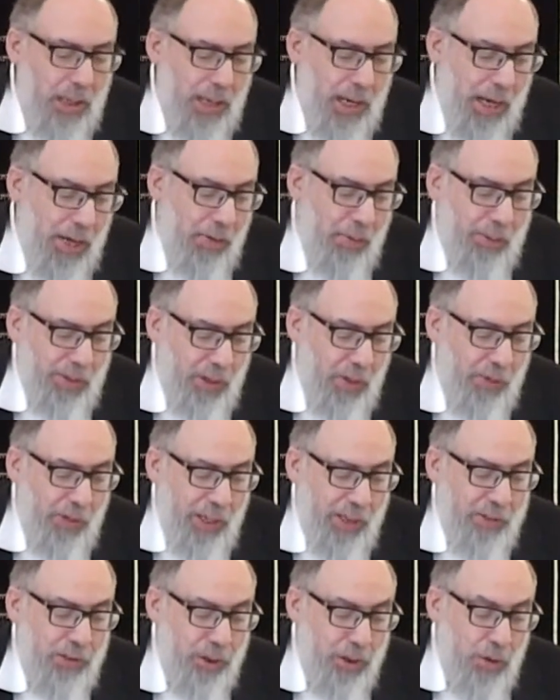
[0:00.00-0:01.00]
How do we know
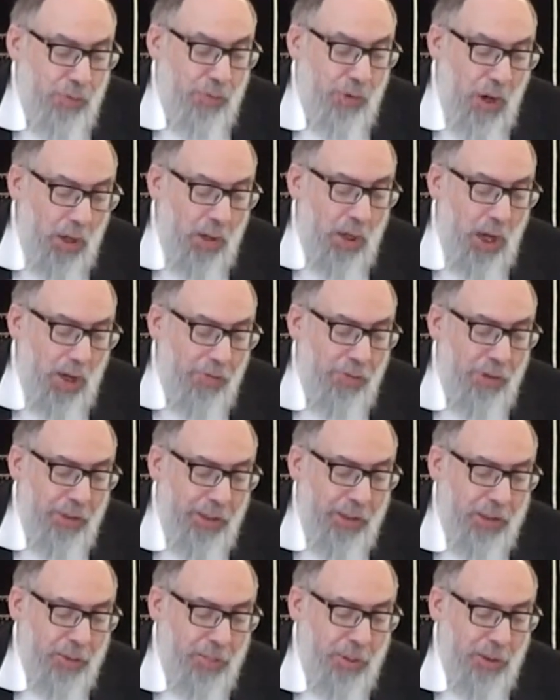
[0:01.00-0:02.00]
that? The
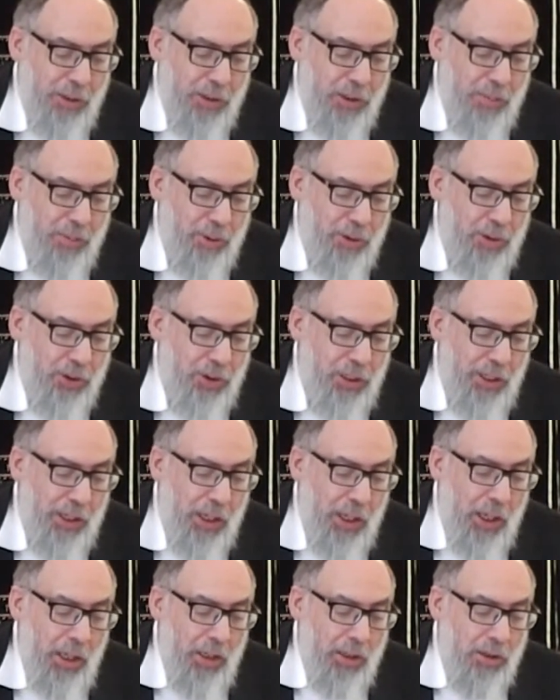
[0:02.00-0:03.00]
kavod is pasuk in Mishlei.
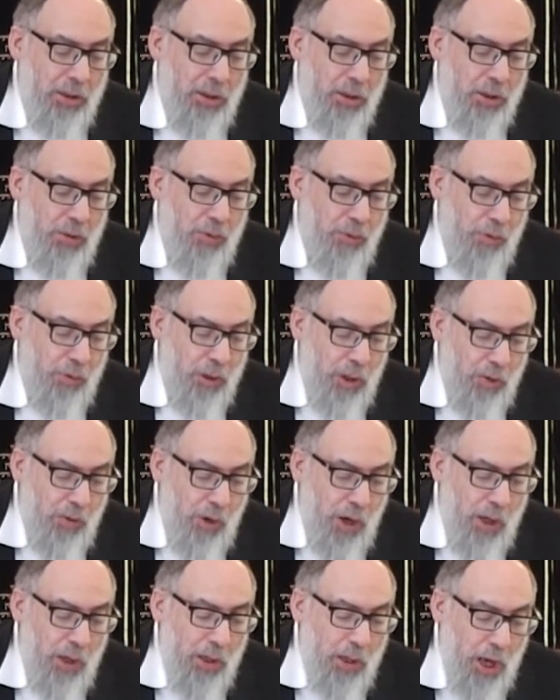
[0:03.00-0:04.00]
The
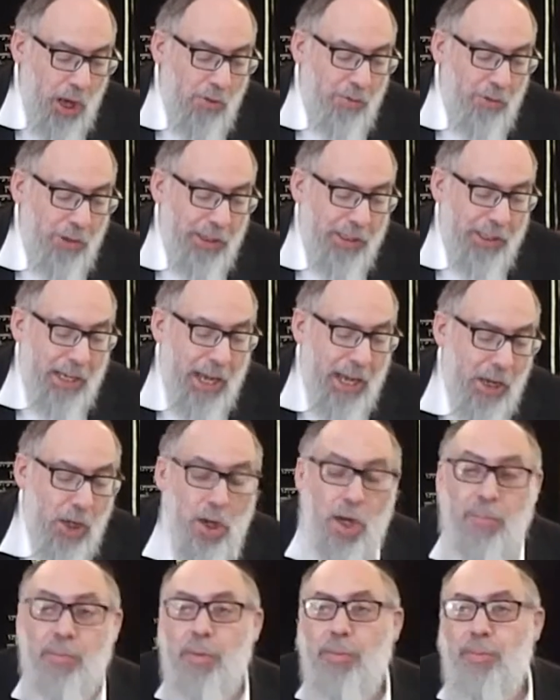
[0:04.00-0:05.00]
kavod
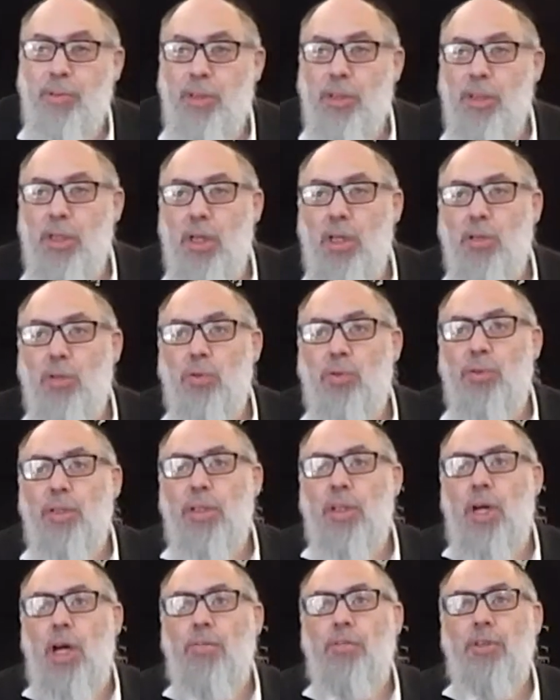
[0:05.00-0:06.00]
chachamim yinchalu. The
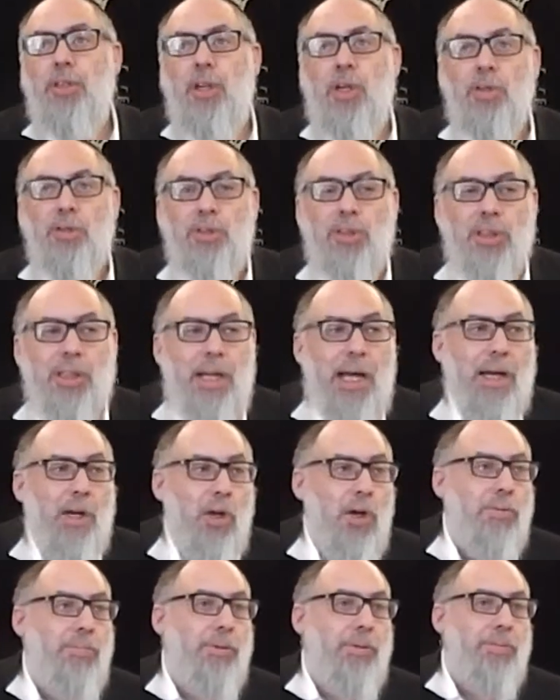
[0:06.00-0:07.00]
kavod goes to
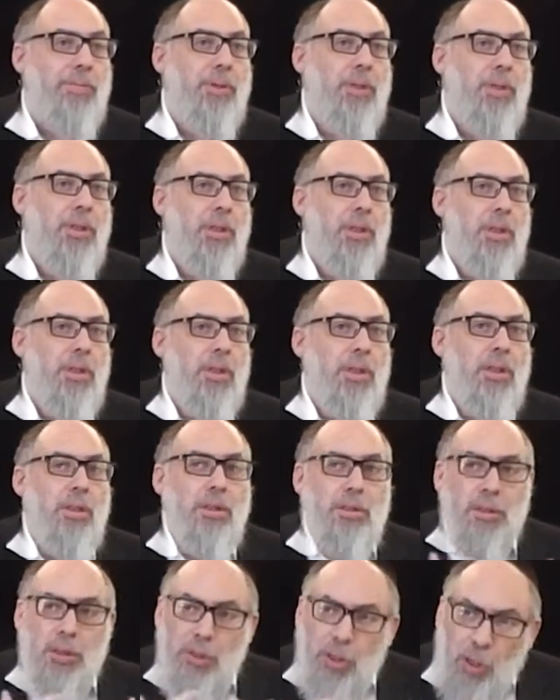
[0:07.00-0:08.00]
chachamim,
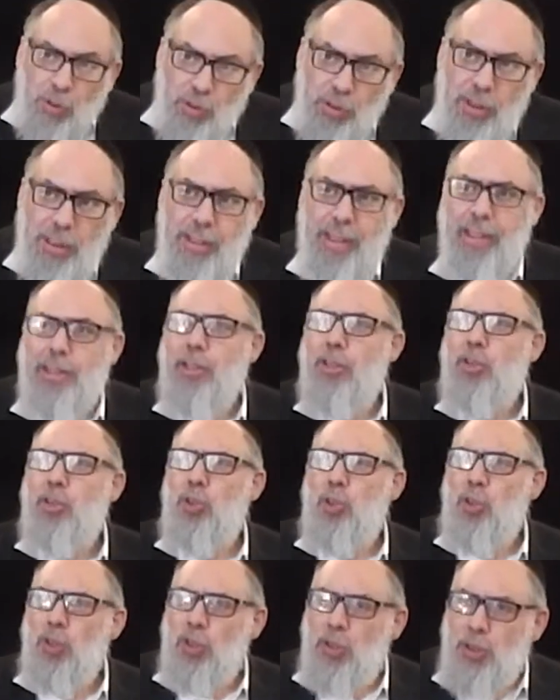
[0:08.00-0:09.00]
to those that can
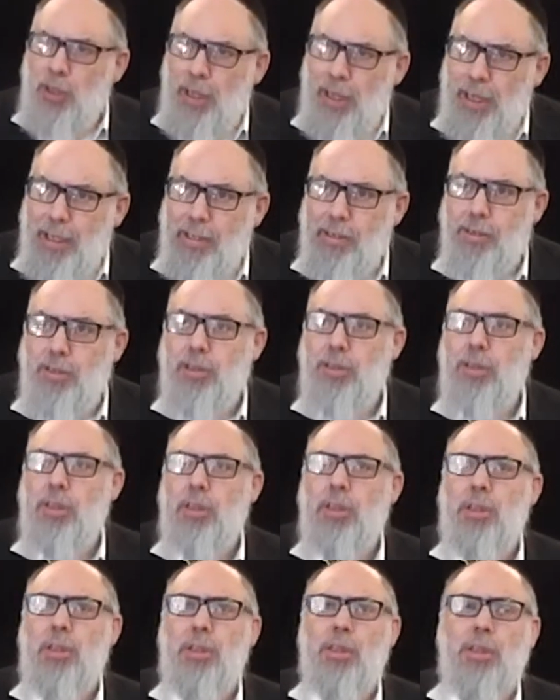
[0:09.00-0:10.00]
internalize
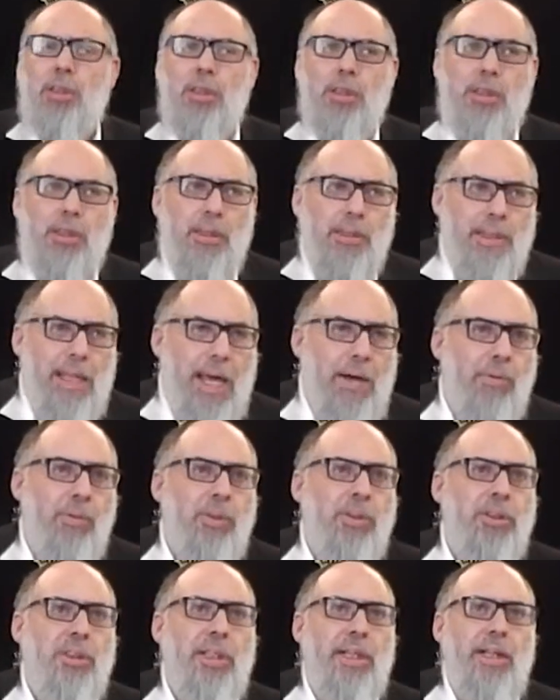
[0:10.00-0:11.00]
that
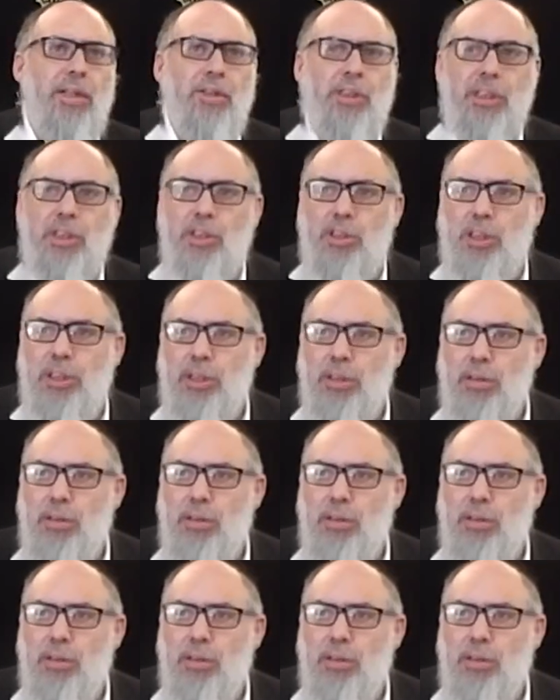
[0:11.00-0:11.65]
which they are teaching.